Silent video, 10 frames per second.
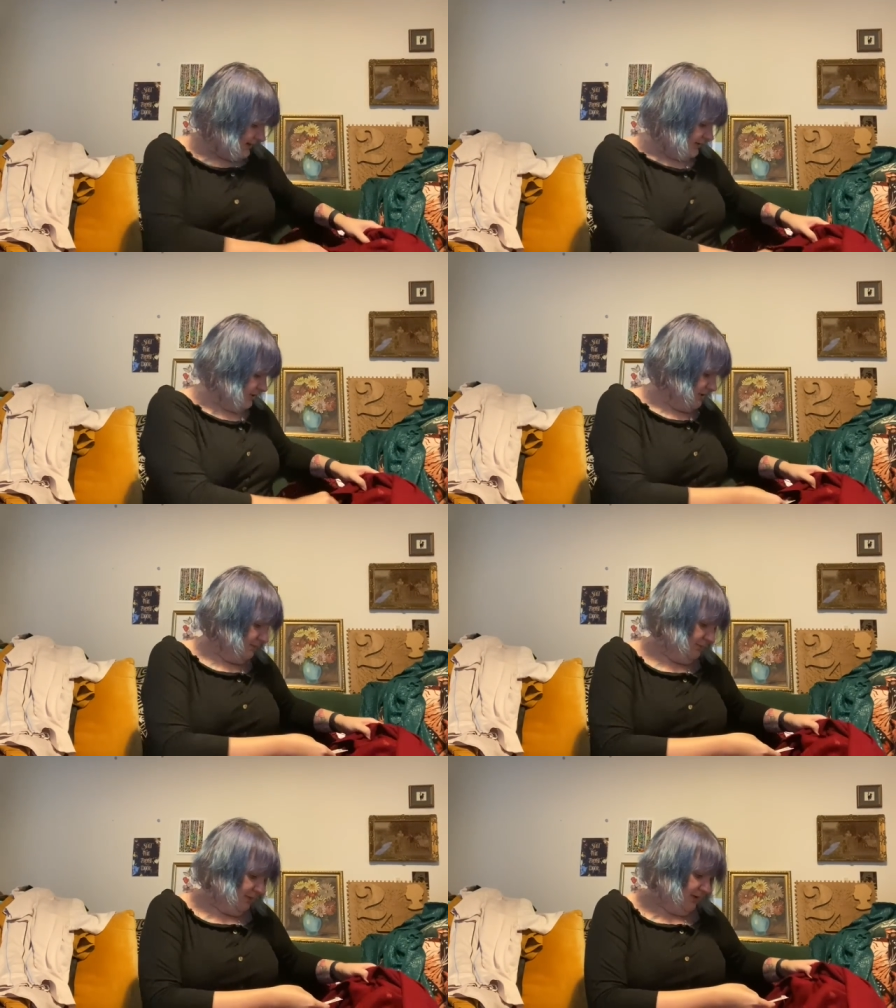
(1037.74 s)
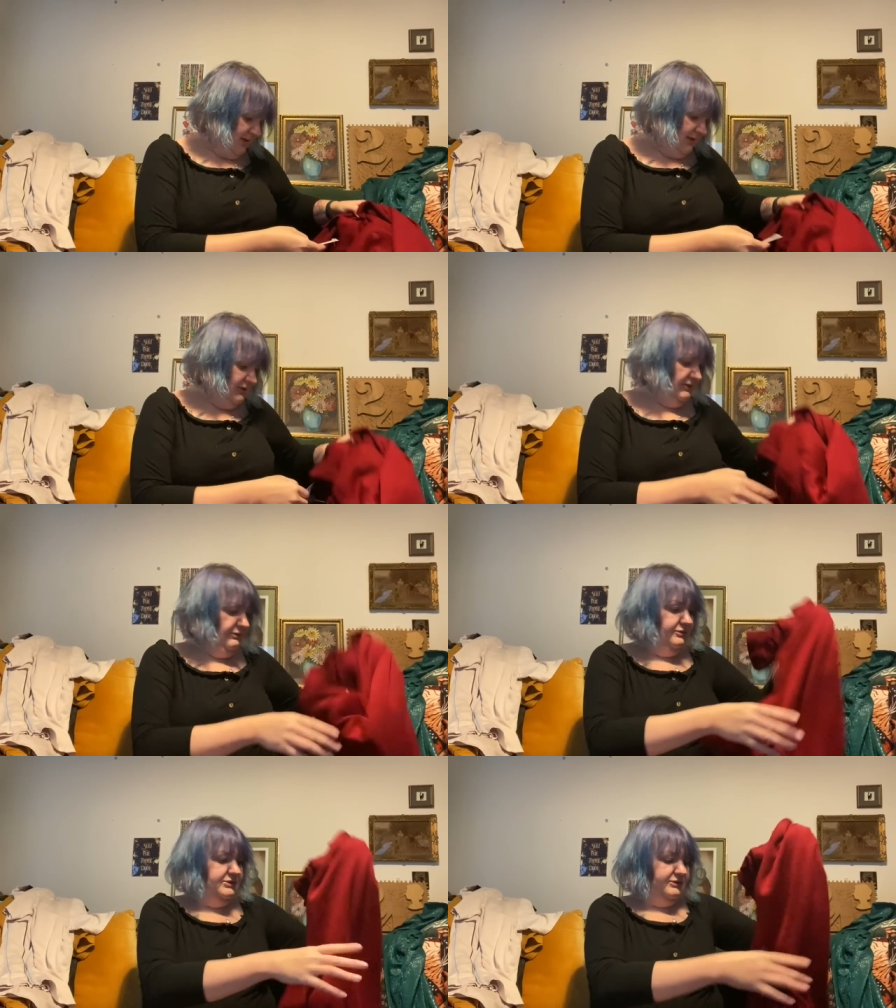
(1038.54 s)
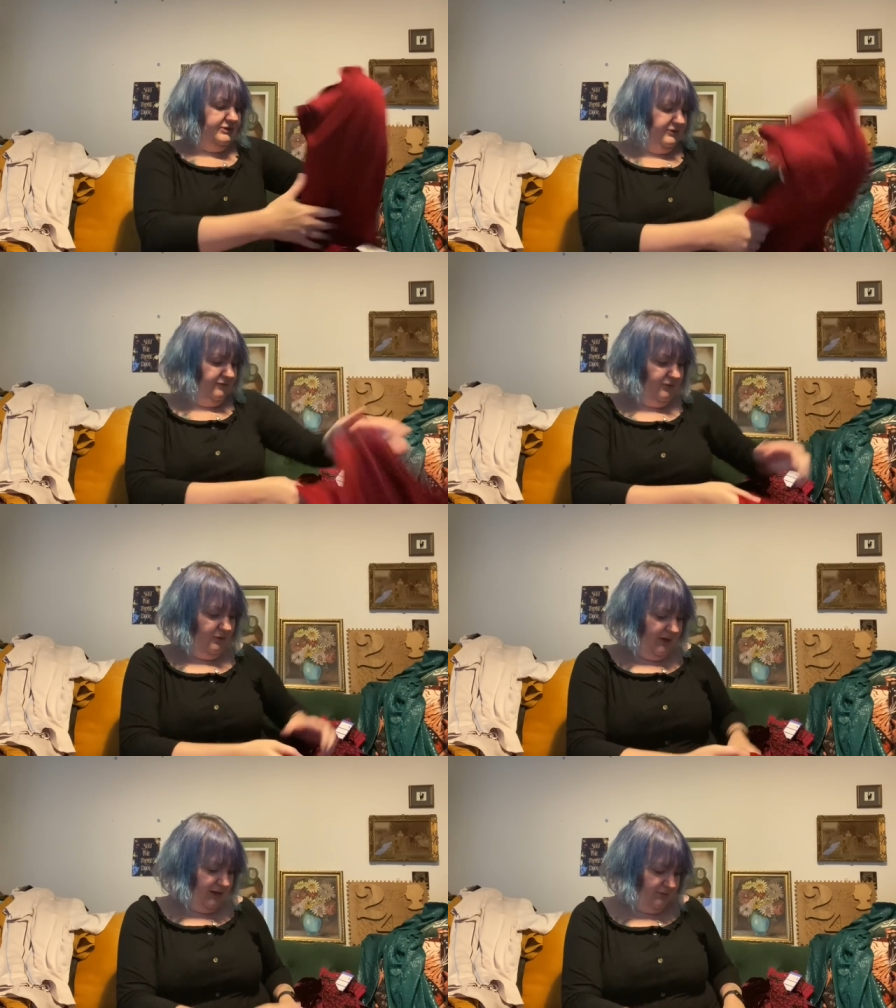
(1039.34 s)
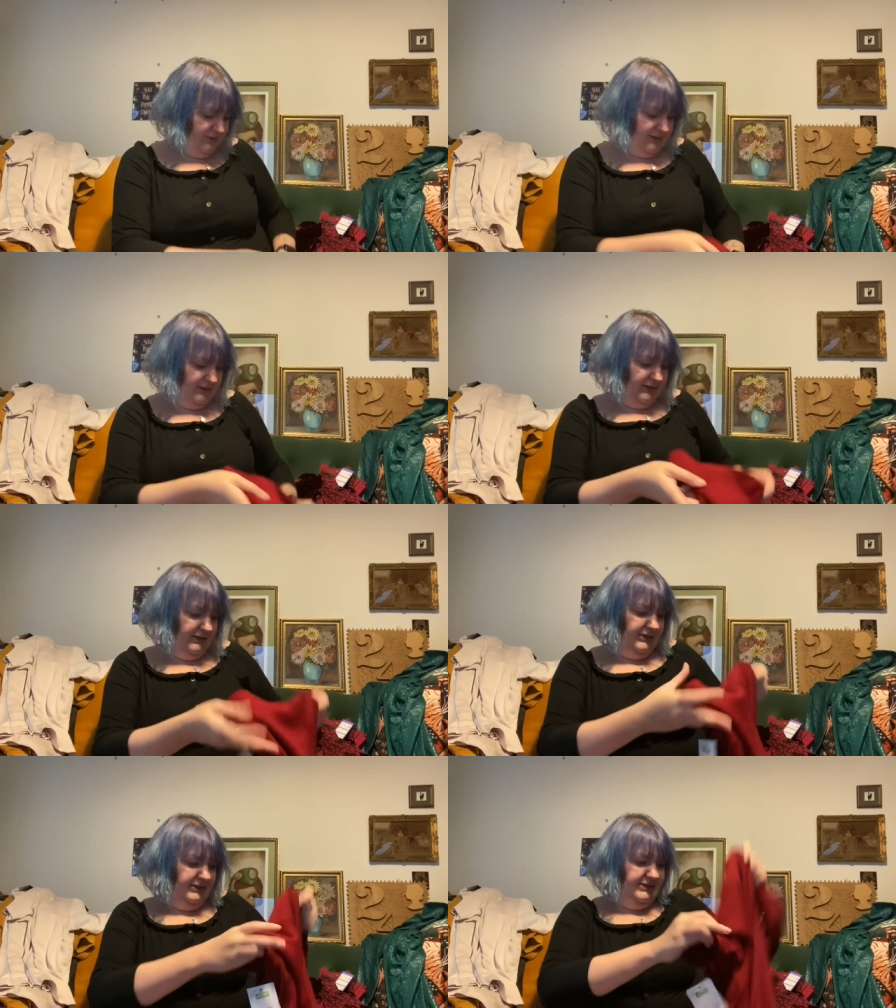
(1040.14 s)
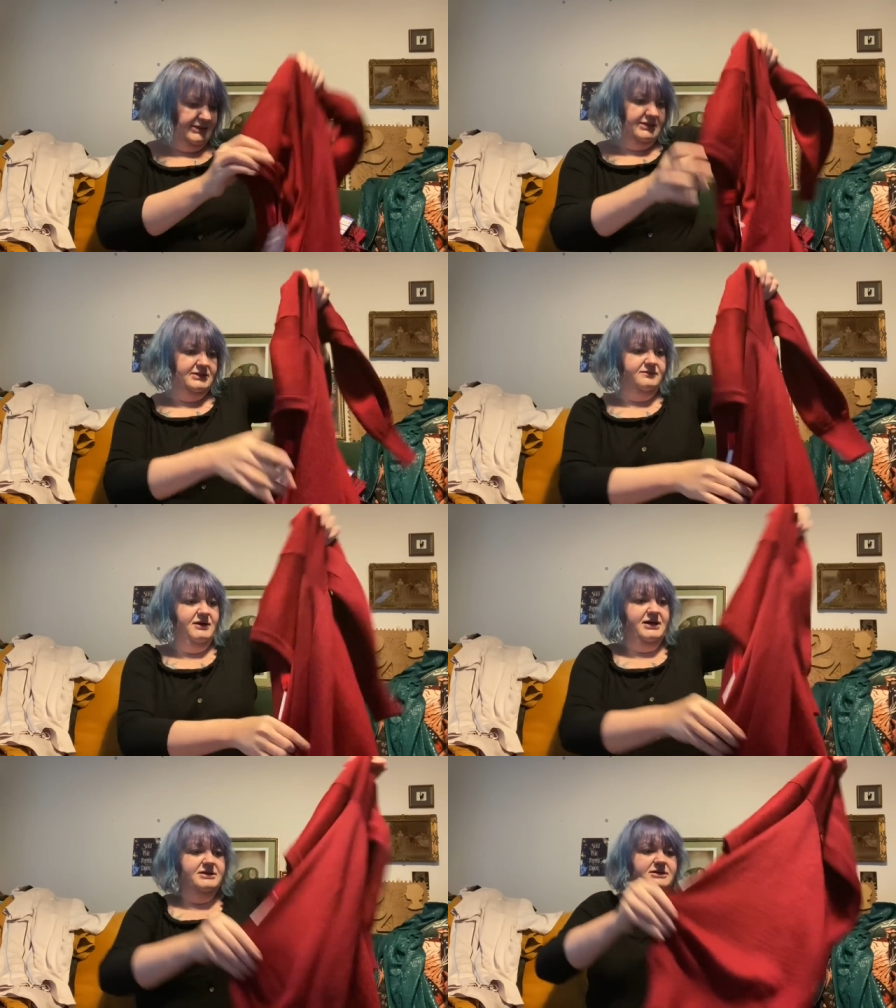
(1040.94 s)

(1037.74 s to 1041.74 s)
a jumper. I think the jumper was also £4. This nice red